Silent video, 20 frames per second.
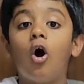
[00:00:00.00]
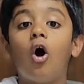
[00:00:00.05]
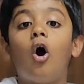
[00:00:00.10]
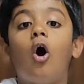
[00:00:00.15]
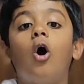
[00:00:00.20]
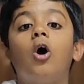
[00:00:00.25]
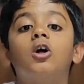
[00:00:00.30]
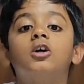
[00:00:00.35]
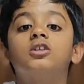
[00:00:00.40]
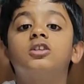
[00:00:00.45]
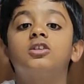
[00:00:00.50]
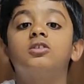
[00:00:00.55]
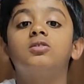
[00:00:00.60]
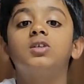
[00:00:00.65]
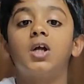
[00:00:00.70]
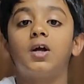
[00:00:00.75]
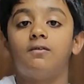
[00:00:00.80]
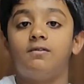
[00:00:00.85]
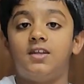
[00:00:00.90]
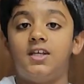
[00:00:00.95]
All
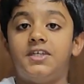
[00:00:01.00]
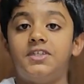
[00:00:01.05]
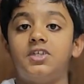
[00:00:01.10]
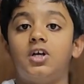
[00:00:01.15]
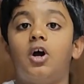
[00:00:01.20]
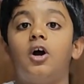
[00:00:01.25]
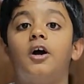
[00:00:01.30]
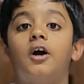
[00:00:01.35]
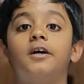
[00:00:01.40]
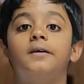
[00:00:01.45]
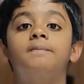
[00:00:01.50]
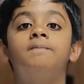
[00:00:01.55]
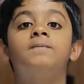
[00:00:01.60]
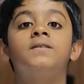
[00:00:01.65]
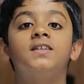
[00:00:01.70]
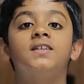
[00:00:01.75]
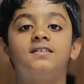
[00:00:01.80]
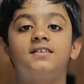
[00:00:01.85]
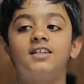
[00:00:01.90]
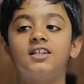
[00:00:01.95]
three of these are
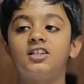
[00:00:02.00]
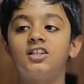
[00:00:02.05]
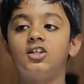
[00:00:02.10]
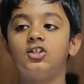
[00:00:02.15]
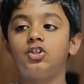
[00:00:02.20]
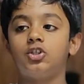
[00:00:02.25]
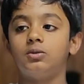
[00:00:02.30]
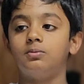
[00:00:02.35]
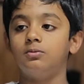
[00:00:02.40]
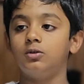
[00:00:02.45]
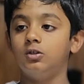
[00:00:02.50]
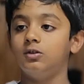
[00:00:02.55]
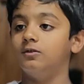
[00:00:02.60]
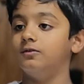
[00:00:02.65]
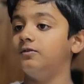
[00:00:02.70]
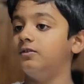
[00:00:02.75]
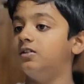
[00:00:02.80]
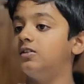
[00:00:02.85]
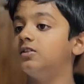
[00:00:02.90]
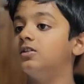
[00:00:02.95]
signature
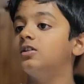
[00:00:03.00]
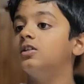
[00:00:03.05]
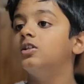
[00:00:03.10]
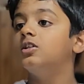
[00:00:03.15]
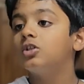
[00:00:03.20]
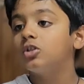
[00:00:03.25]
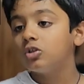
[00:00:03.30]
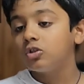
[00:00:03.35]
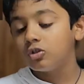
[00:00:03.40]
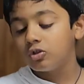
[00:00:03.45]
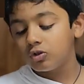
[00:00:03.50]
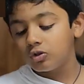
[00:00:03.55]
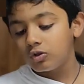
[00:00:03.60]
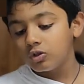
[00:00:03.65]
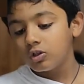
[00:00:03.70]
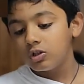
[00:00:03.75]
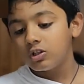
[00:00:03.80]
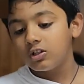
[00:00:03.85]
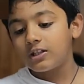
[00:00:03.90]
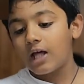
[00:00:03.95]
moves.
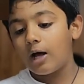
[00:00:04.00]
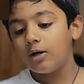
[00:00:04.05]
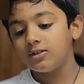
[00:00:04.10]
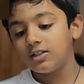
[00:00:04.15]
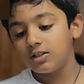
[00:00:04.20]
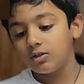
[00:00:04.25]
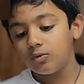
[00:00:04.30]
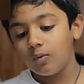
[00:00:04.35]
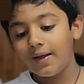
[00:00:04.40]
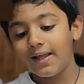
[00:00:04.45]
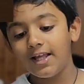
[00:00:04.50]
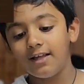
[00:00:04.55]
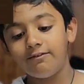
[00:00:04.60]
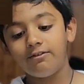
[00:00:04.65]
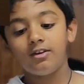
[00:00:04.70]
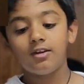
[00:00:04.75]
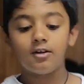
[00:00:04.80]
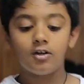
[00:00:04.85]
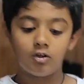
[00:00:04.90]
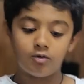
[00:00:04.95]
1,000
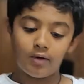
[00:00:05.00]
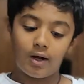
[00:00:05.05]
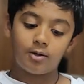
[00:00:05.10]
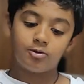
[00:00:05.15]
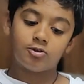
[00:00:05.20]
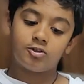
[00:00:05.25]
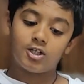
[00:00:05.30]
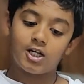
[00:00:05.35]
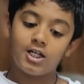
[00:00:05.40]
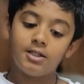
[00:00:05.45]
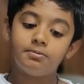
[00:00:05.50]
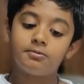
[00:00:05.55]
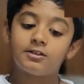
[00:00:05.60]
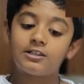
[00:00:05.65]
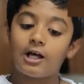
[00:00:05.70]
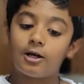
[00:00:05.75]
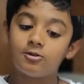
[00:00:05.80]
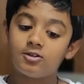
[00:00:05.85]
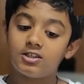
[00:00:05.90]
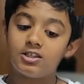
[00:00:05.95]
waves, ground type.
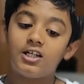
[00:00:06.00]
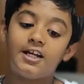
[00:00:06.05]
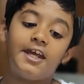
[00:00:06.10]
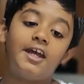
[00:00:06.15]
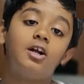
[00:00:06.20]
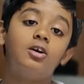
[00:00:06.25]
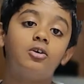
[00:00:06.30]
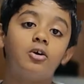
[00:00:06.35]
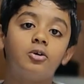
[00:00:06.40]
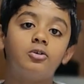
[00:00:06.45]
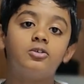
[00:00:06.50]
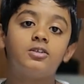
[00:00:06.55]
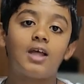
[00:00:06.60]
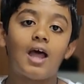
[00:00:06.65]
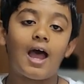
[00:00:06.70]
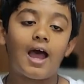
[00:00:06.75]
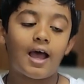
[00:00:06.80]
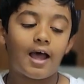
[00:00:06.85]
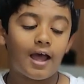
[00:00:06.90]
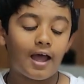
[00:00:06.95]
1,000 arrows
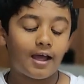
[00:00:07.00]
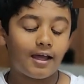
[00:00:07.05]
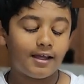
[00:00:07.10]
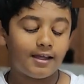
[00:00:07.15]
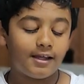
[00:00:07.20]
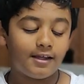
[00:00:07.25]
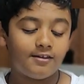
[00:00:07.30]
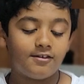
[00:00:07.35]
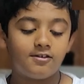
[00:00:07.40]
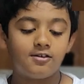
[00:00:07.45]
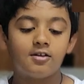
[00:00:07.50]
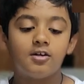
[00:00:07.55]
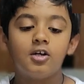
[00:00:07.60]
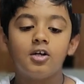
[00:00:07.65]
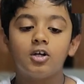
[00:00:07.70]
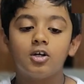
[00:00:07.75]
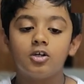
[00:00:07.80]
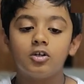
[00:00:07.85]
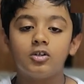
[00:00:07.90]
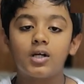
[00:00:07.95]
is
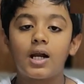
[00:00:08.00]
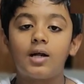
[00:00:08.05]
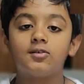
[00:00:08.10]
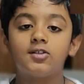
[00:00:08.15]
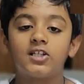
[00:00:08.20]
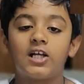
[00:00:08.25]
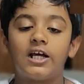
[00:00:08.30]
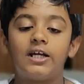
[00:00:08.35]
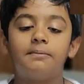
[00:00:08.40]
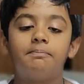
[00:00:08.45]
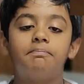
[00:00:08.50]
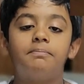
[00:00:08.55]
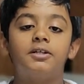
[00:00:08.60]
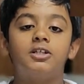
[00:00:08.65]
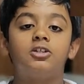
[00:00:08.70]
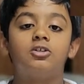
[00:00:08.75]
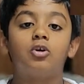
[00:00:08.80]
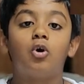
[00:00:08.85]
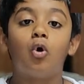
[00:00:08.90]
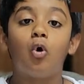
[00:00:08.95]
ground type,
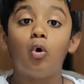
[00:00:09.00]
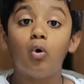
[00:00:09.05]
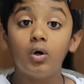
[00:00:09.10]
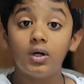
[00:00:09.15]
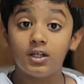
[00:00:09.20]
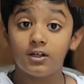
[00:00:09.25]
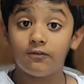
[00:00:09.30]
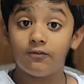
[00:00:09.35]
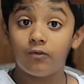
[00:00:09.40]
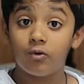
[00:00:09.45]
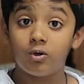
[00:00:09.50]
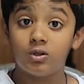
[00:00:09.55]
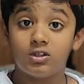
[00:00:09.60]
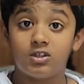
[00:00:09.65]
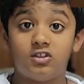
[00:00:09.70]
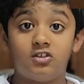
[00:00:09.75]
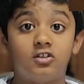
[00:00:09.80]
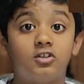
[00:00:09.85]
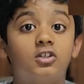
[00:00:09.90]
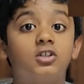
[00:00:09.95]
but Core
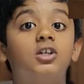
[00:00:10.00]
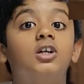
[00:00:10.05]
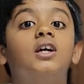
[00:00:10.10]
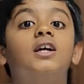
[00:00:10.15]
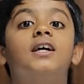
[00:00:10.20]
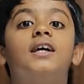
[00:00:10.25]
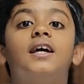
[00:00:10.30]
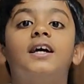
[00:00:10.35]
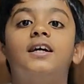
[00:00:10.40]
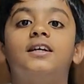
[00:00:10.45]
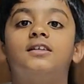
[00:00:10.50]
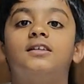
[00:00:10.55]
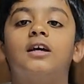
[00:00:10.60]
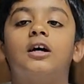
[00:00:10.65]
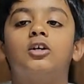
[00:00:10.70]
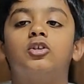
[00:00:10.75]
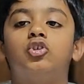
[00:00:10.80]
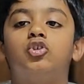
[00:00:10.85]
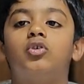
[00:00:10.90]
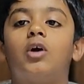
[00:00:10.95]
Enforcer is
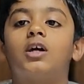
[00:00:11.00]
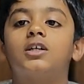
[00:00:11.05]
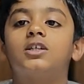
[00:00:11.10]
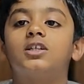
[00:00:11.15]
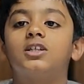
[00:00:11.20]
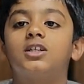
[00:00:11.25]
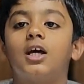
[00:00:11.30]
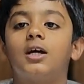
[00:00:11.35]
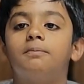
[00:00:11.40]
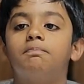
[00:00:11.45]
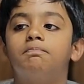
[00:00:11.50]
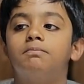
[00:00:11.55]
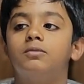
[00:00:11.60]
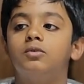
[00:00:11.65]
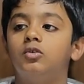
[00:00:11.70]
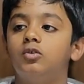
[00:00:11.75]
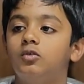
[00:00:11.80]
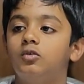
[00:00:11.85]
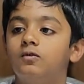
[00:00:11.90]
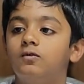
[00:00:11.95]
a dragon type
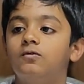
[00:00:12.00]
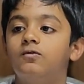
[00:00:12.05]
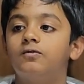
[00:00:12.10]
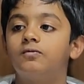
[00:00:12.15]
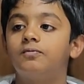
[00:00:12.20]
move.